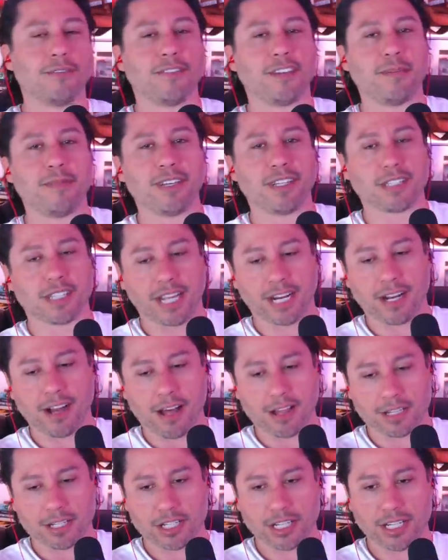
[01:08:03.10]
Female
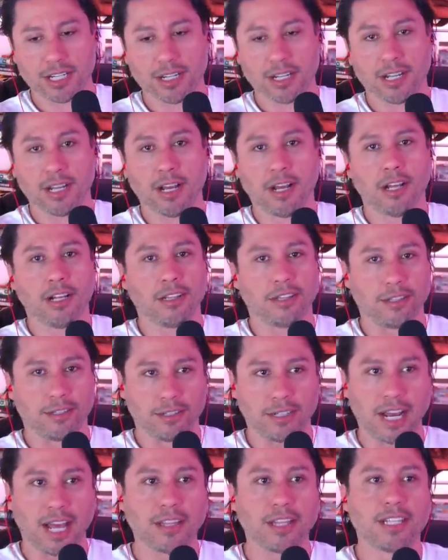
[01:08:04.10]
Psychology.
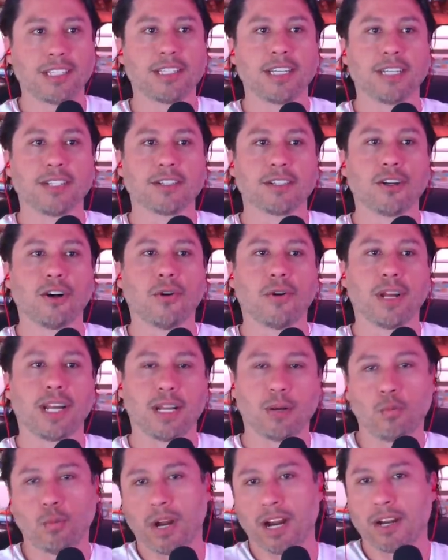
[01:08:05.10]
Learn how these things are going
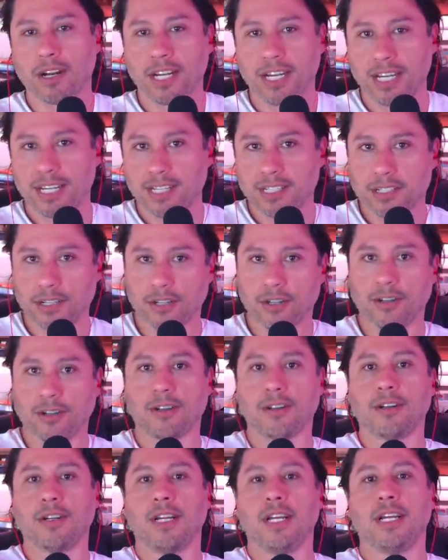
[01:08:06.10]
and where he is in
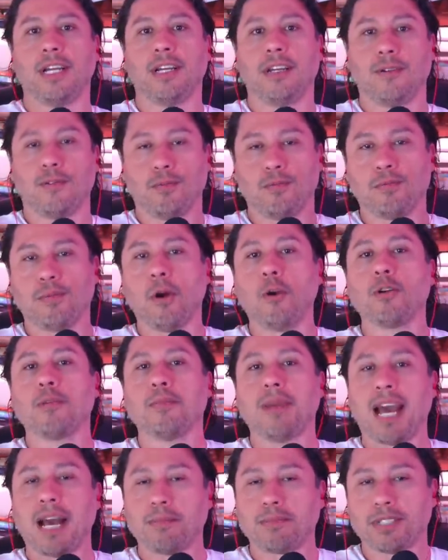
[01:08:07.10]
her
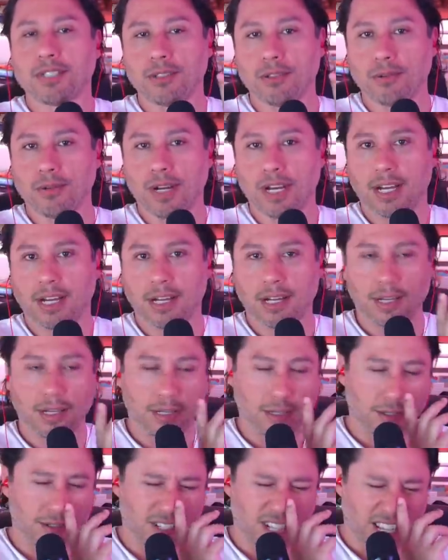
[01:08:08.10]
roadmap to,
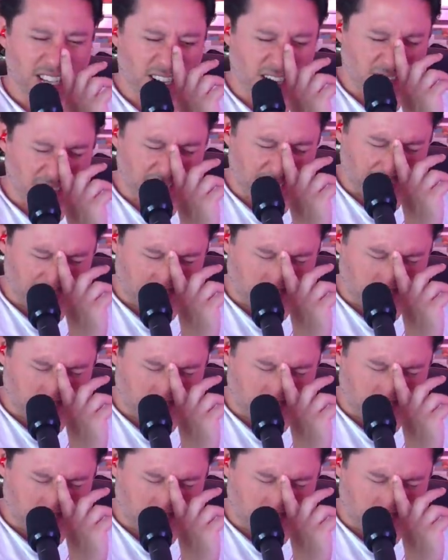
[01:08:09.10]
what do they call that?